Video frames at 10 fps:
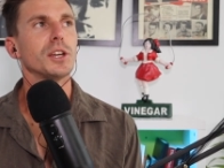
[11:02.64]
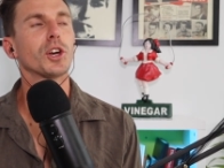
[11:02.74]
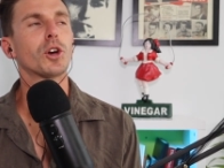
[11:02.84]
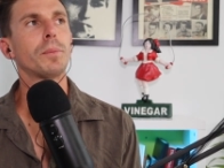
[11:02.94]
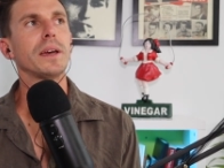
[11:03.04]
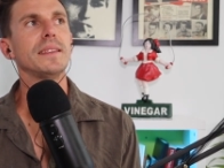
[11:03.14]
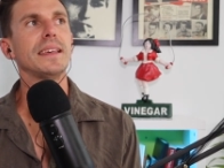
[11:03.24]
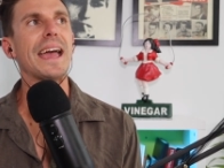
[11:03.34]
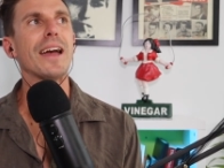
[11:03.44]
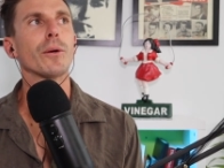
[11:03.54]
you could be in
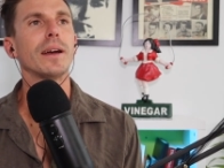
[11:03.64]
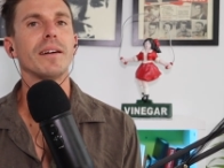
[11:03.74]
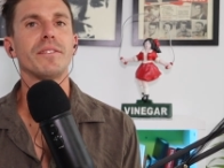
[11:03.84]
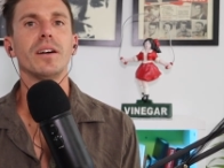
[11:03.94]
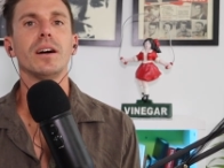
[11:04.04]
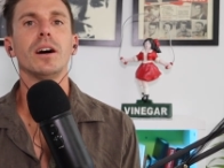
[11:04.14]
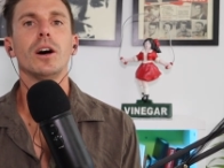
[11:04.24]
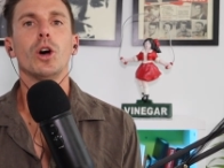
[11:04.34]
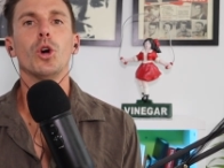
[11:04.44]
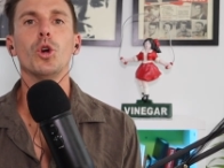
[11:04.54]
the area for
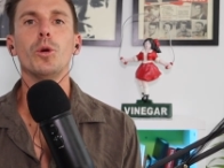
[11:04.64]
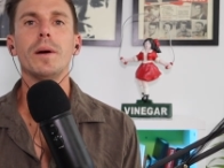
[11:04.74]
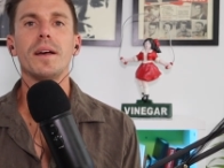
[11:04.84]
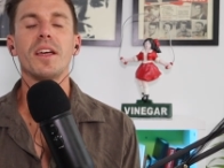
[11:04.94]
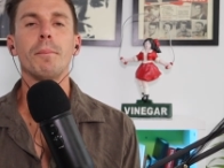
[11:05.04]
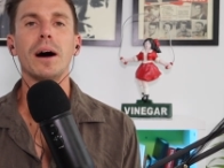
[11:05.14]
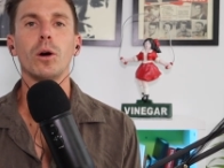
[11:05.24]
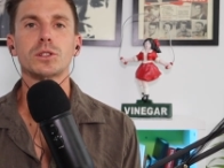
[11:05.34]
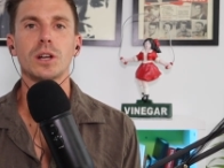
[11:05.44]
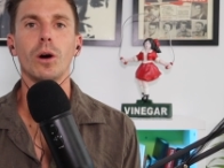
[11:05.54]
whom the
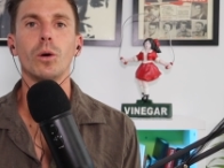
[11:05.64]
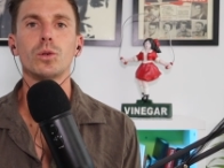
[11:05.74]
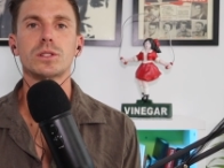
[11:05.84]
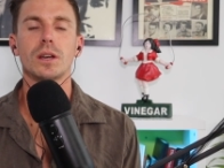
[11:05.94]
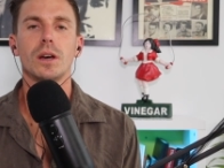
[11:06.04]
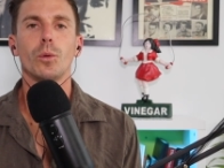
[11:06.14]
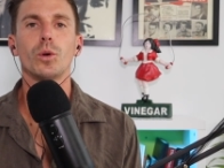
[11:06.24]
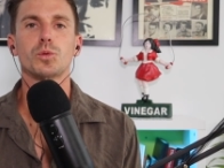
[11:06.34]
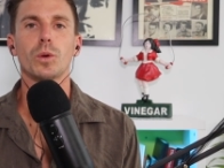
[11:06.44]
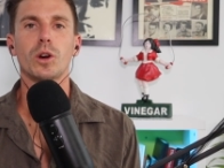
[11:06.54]
bell tolls
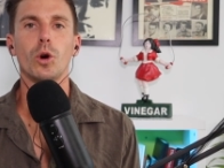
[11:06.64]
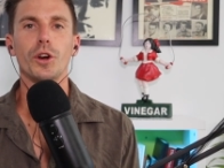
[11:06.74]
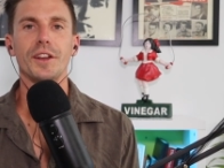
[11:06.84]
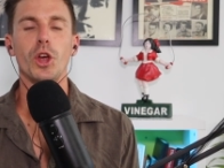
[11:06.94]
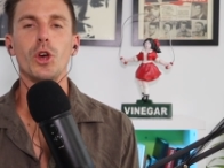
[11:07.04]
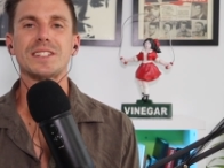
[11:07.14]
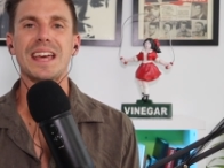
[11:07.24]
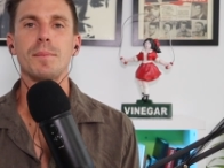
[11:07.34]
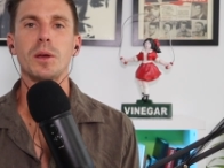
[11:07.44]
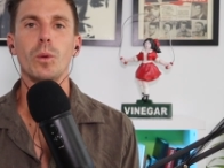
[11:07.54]
was recorded. Ernest
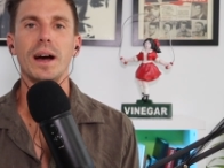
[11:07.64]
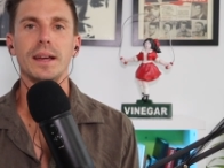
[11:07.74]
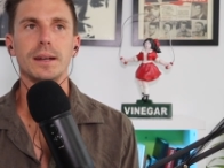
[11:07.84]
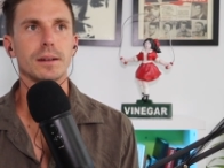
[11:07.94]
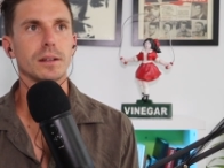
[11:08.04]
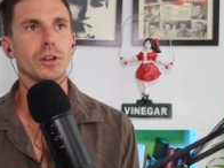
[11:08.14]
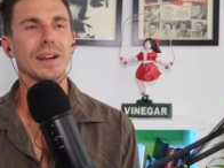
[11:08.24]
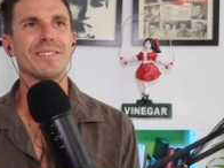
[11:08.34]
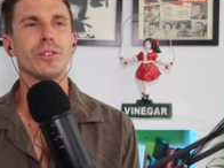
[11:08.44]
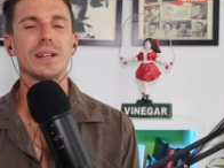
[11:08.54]
Hemingway,
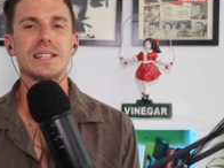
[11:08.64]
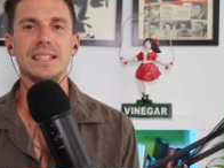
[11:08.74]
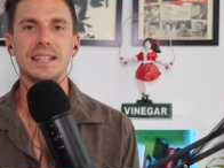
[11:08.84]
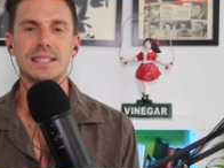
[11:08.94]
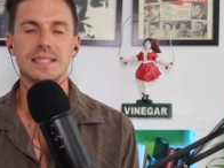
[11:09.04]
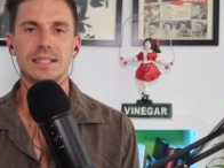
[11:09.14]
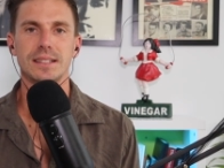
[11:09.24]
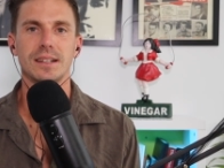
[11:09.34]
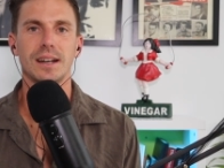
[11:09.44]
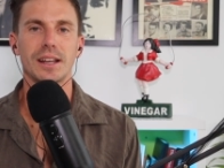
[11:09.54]
1946.
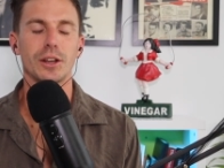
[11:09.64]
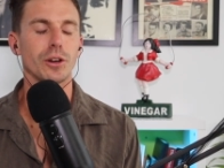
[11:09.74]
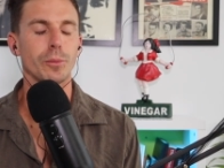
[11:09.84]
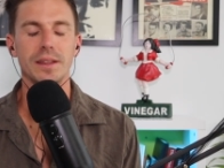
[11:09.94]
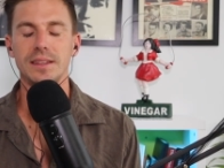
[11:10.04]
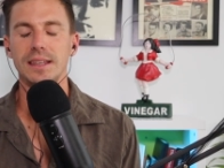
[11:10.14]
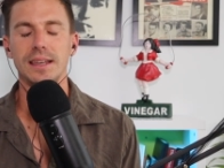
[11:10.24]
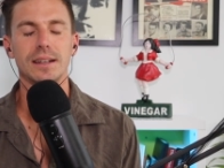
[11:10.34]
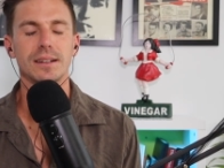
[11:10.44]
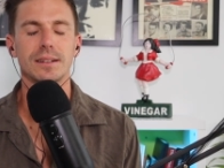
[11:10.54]
I don't know about the
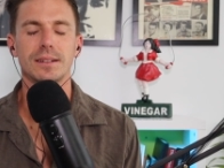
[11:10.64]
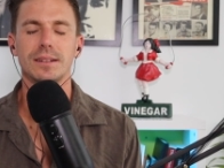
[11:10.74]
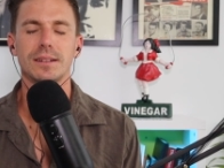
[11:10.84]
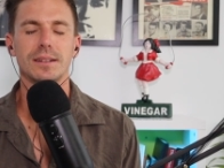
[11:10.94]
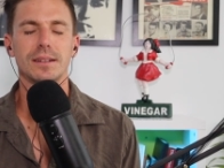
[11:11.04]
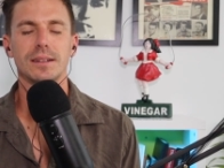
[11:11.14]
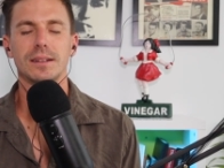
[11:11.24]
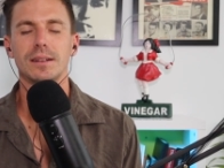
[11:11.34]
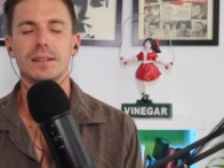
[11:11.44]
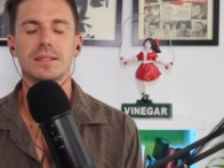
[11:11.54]
year.
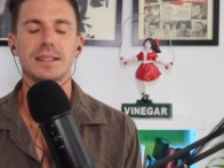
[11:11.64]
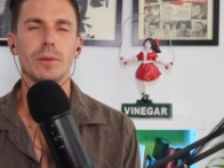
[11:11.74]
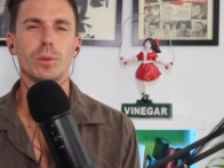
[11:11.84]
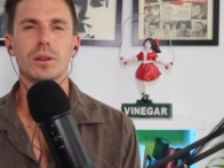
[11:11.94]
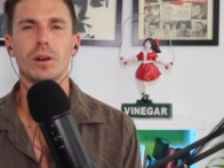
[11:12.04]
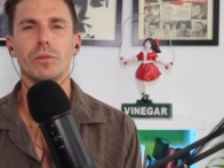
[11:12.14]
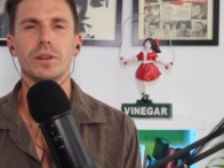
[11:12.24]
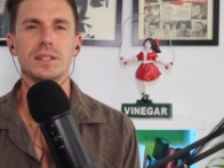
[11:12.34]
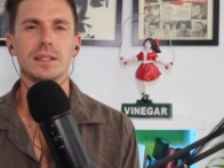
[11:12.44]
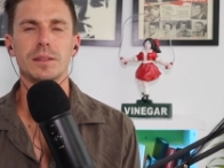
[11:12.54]
Say it with
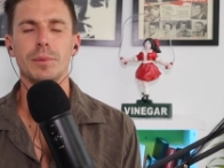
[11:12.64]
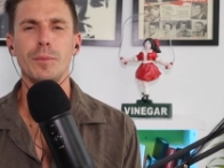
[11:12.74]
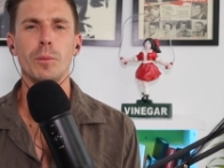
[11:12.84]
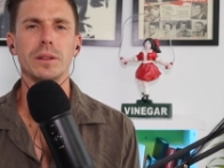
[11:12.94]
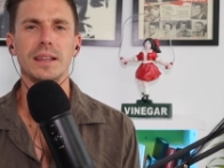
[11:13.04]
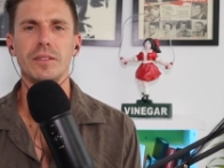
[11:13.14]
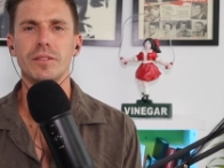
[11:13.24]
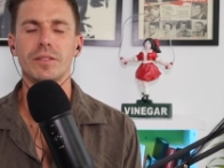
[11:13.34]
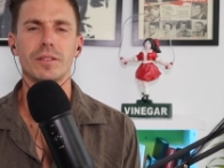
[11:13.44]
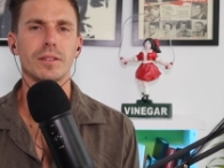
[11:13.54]
confidence. Let the people believe.